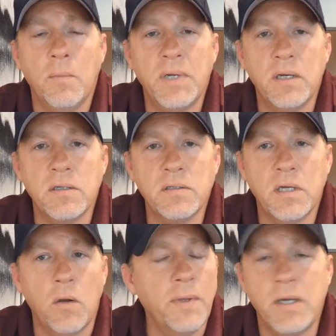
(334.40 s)
because
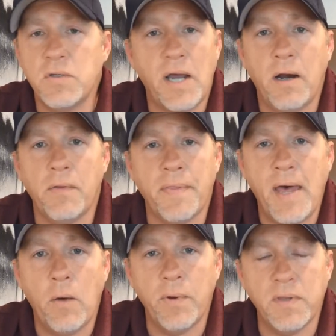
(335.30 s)
it only goes higher than
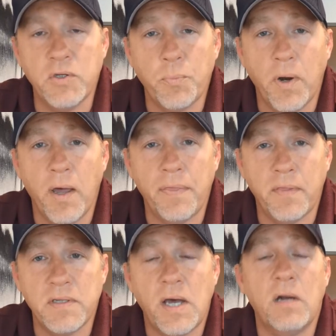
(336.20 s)
that with each breath,
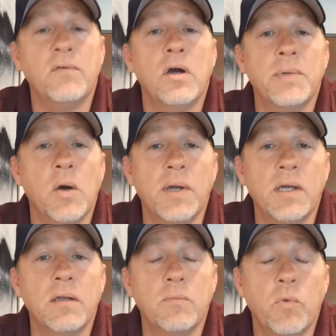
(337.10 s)
and the tidal volume going
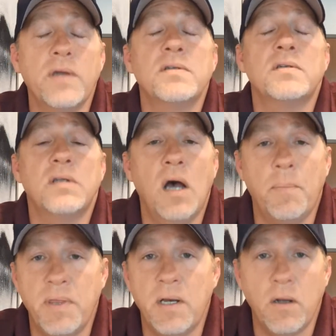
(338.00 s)
in raises it
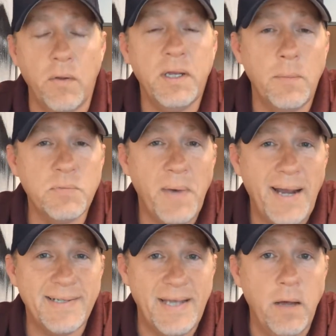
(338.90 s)
up, and then it only comes
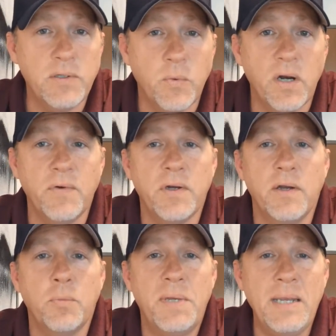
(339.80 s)
back down to whatever you
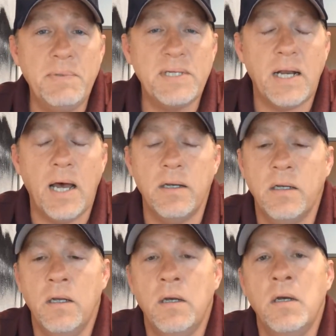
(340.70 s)
got your PEEP set at.
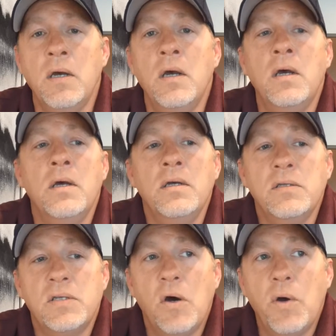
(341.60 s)

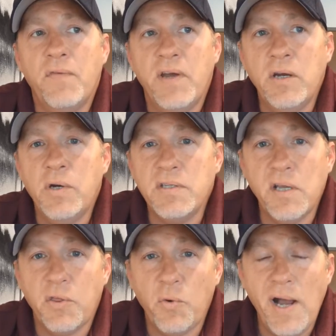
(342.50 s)
So if I increase
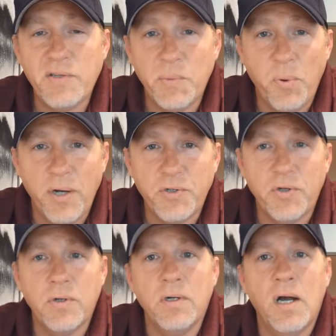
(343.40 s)
in a thoracic
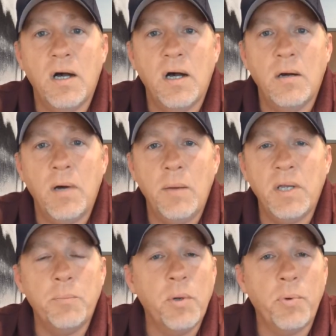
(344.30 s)
pressure, I'm
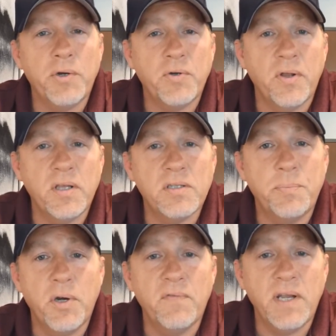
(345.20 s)
going to put pressure on the
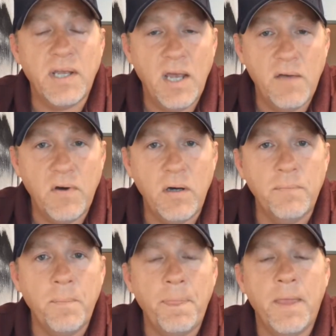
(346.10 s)
superior vena
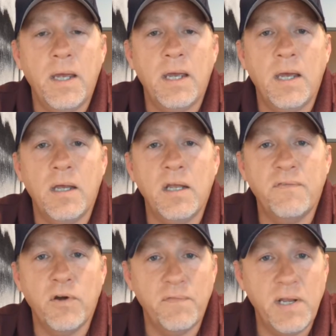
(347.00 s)
cava and
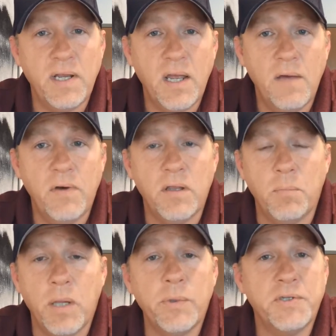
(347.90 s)
inferior vena cava, the
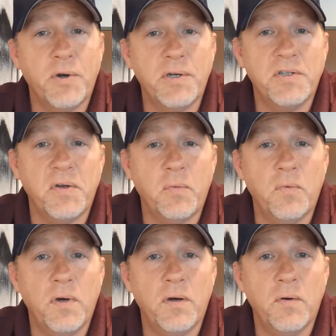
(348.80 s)
blood returning to
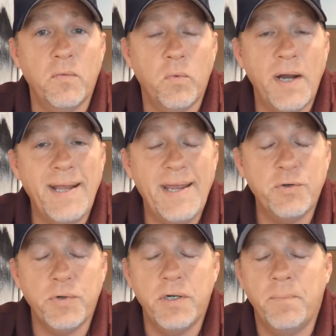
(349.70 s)
the right
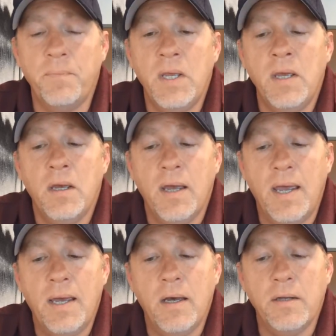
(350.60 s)
atrium,
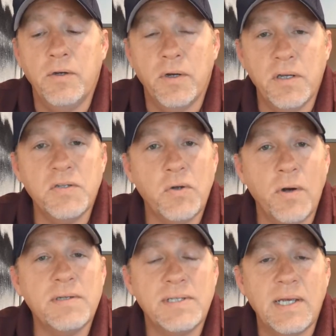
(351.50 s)
and you're going to
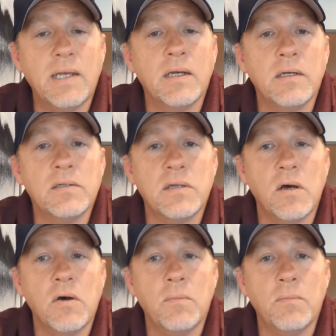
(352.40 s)
start seeing
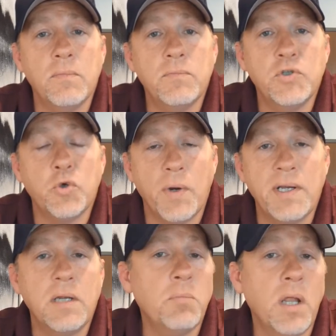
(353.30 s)
some
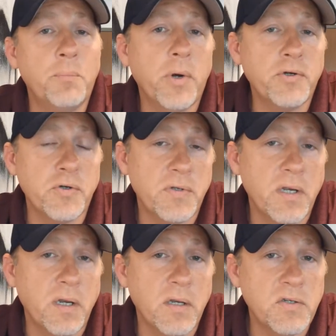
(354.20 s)
trending blood pressures
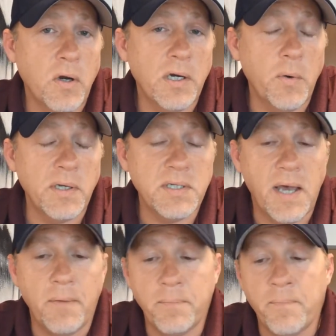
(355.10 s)
that are going to start going
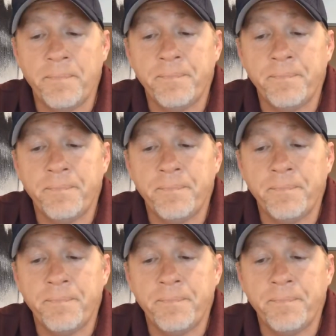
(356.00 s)
down.